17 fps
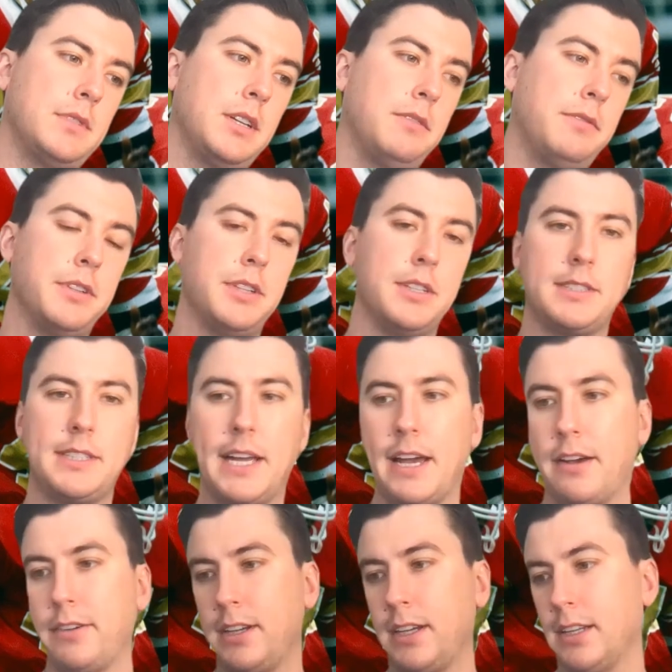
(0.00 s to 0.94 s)
for the
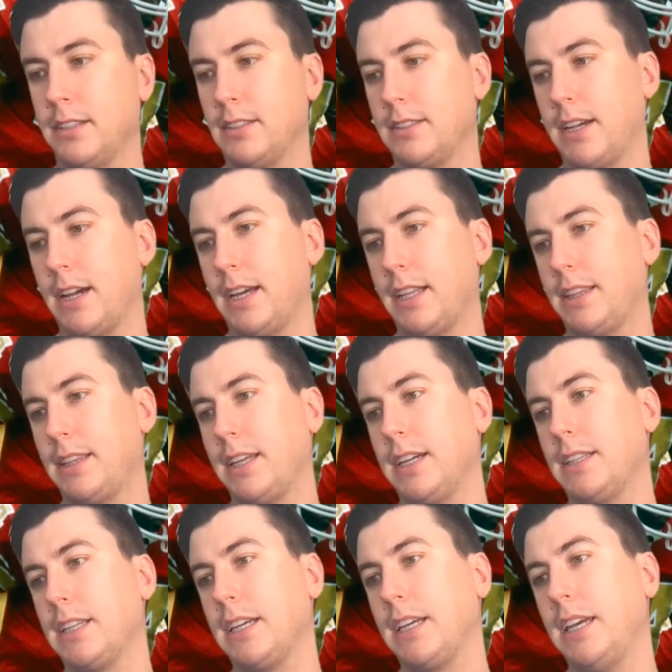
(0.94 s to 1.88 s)
Stallions, I
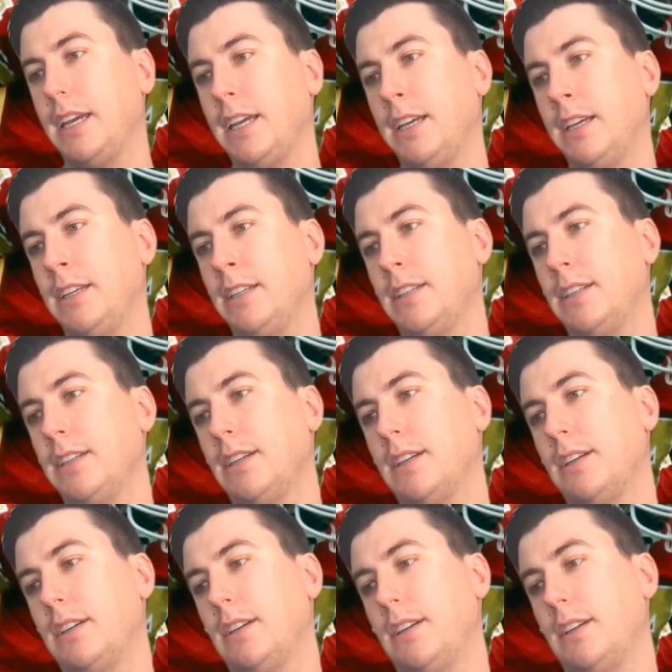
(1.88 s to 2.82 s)
think the key
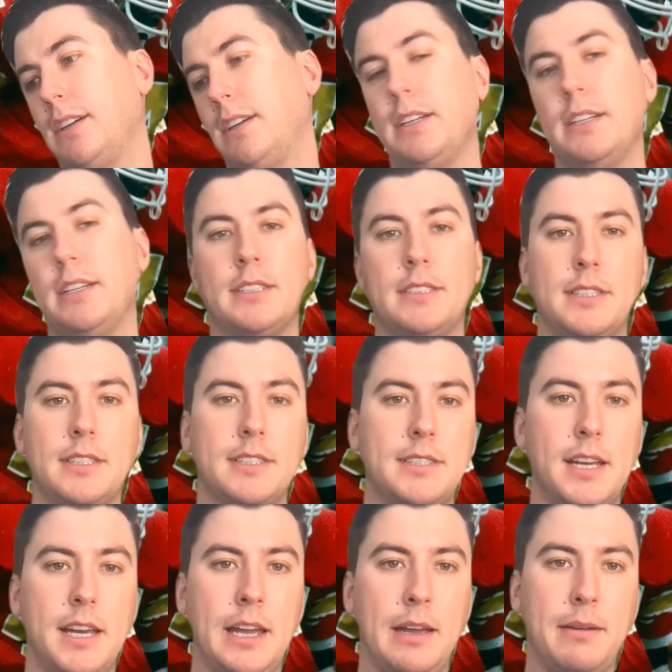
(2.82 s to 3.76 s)
is the
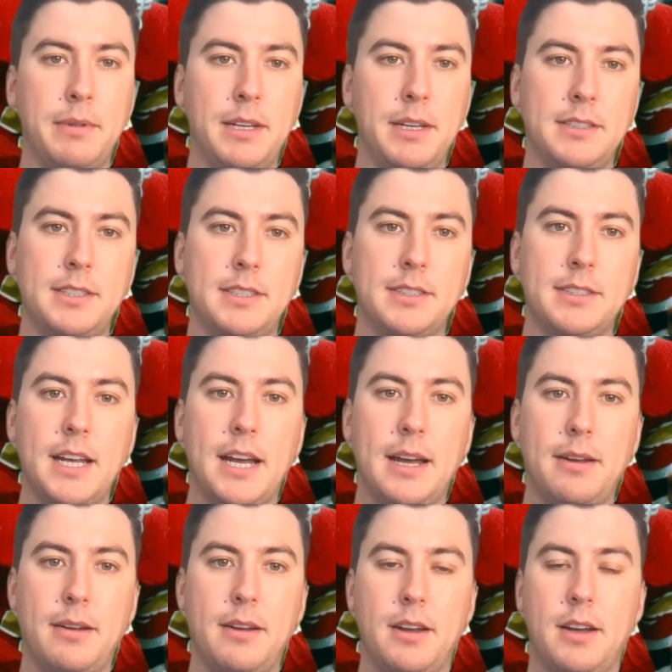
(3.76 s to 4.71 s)
same. It's to
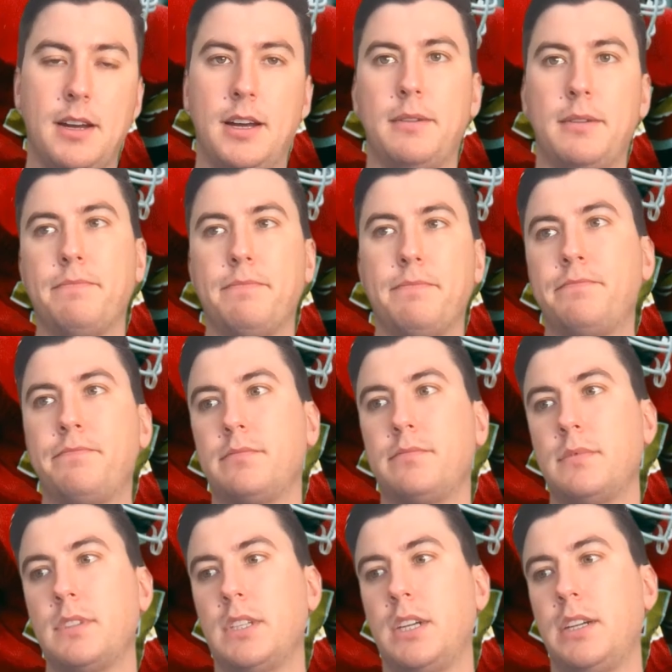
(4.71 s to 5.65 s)
stop,
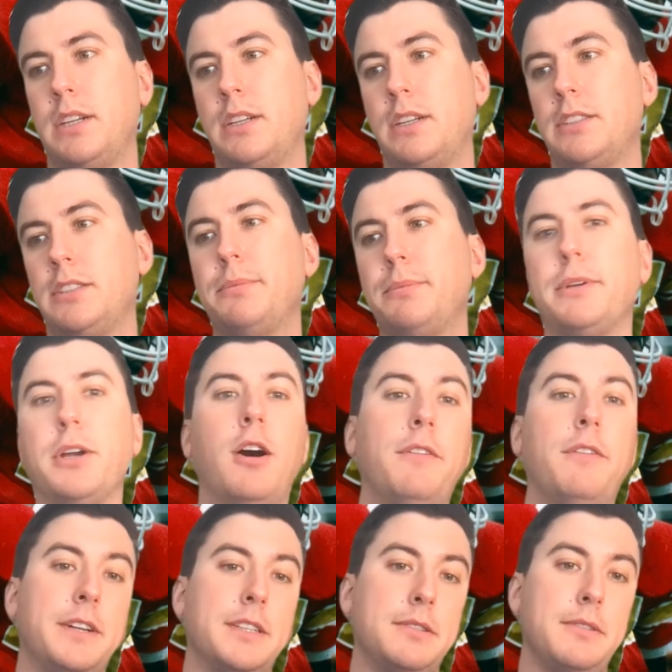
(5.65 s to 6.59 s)

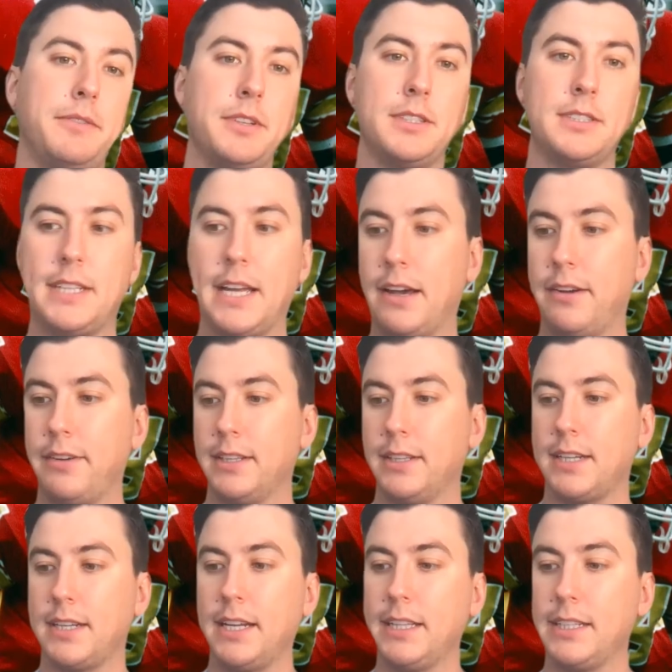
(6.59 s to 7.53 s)
offensive for the
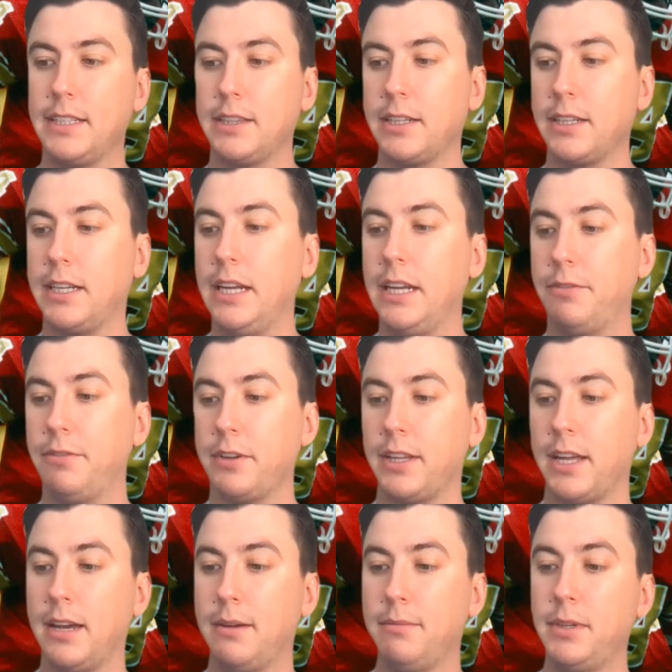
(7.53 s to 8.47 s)
Stallions. I think the key for
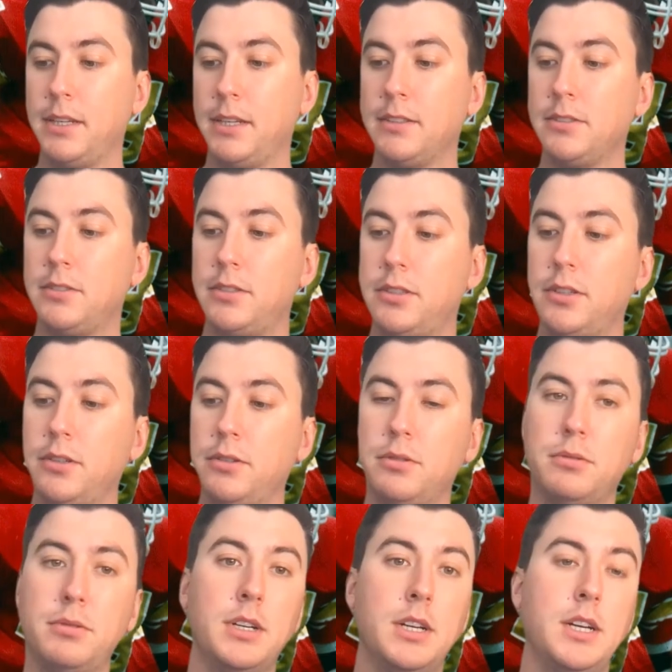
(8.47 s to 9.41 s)
them is
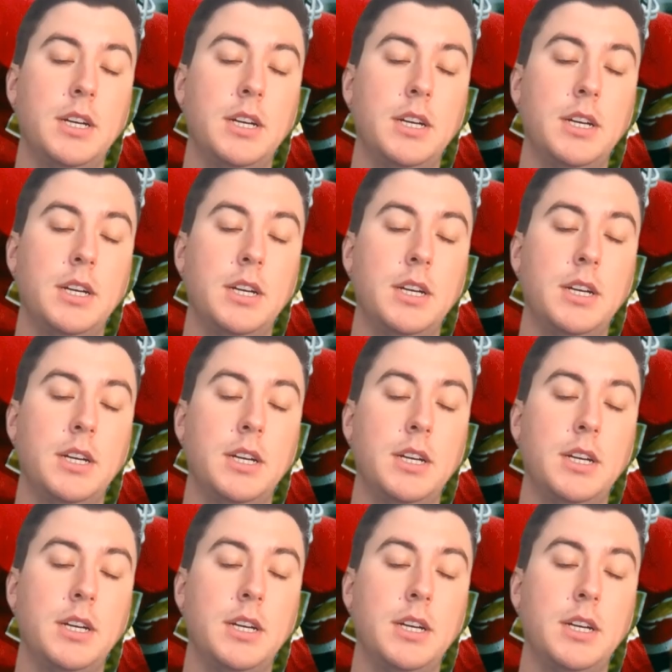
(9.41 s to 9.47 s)
to